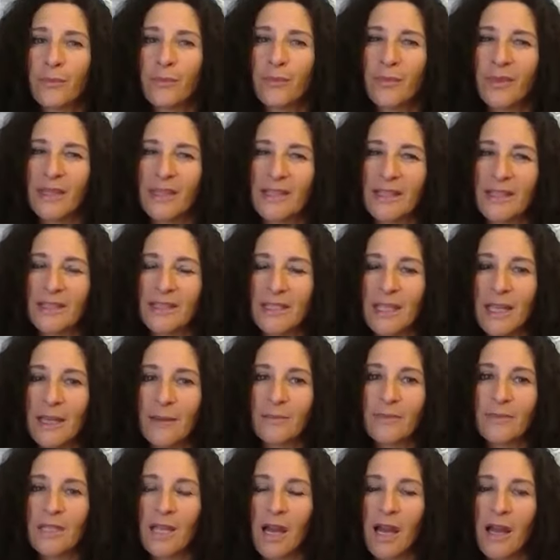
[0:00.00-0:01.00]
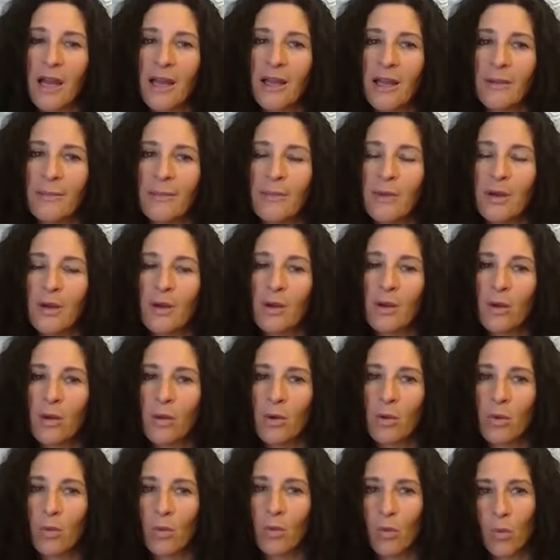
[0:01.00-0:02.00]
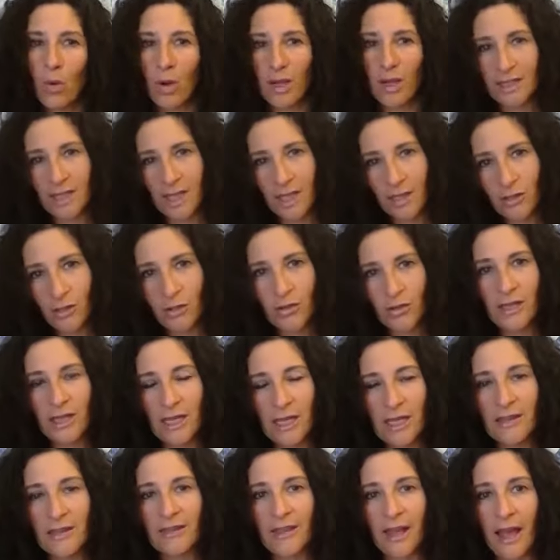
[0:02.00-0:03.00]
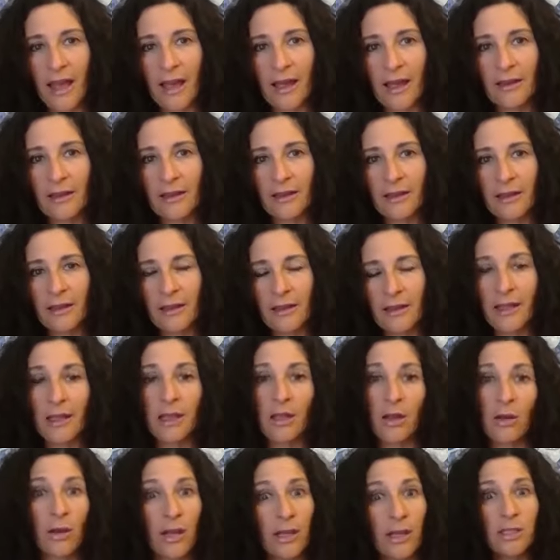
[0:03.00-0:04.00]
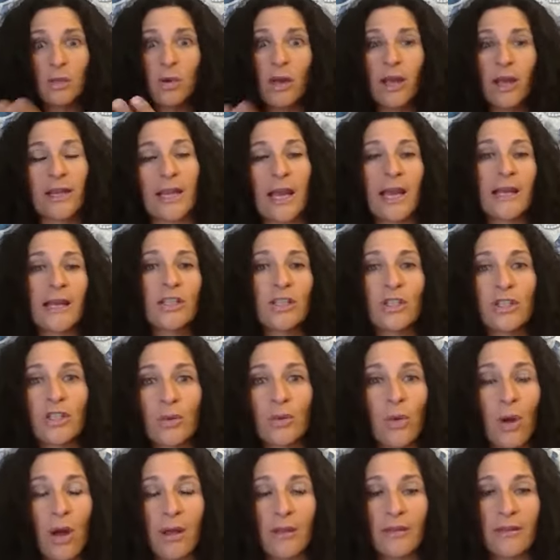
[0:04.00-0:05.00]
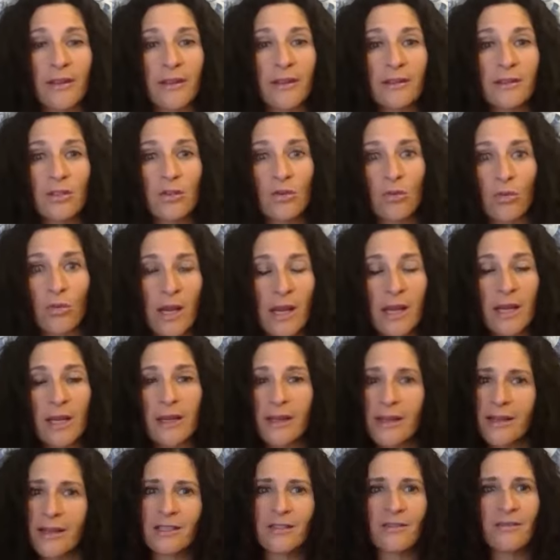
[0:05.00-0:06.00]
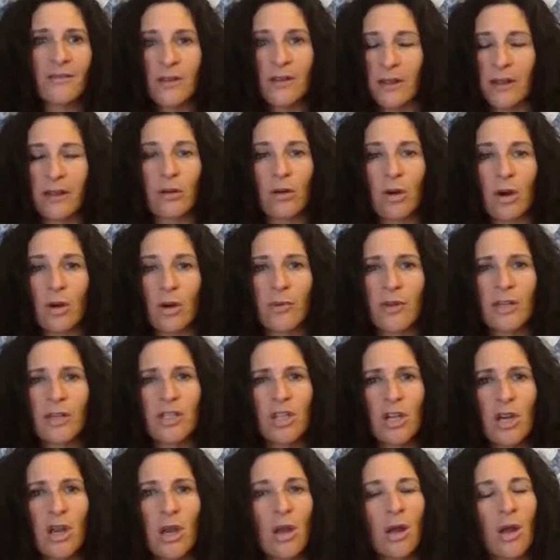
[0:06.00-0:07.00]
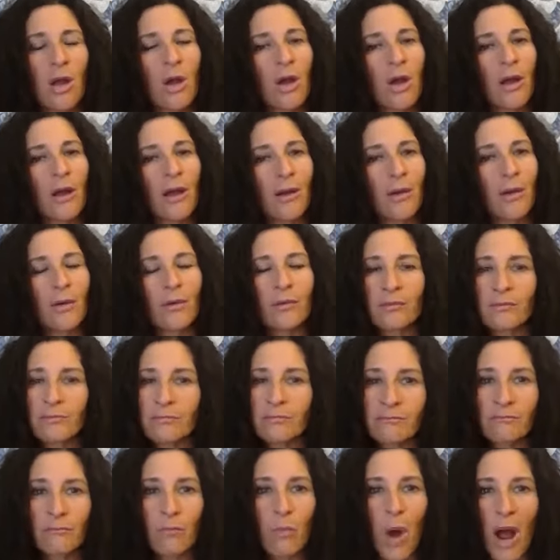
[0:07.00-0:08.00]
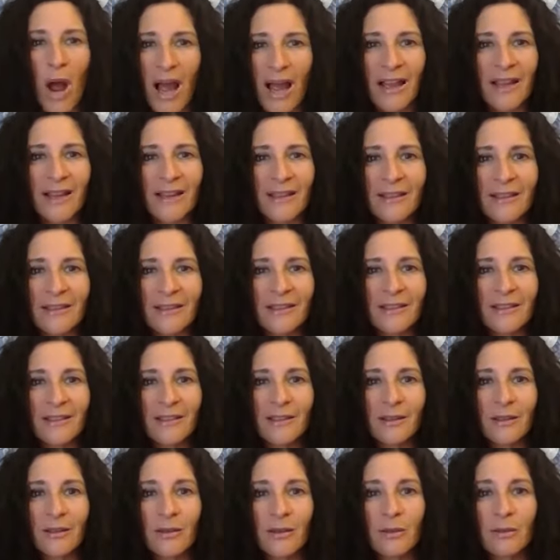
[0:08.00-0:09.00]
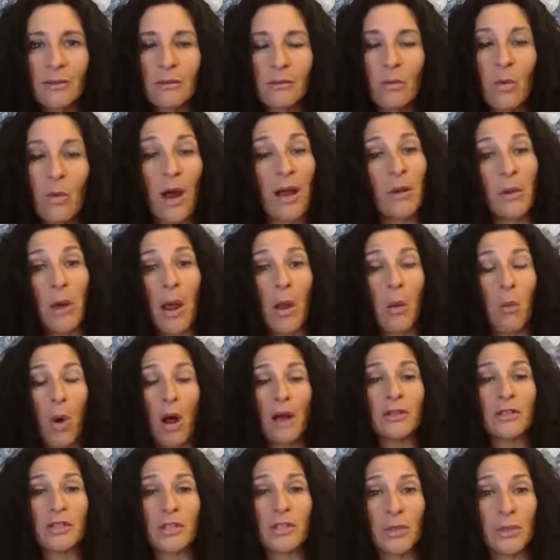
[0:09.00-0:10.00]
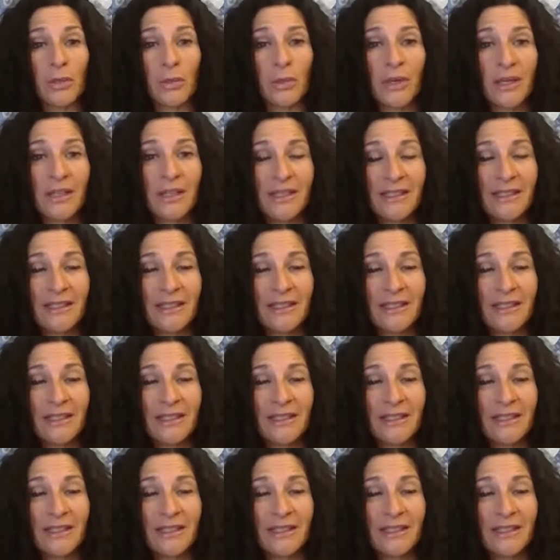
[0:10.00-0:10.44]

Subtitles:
But at the same time, what's underneath that? Like, okay, so I get to do all this. Great. I get to feel like garbage. Why? Why do I want to?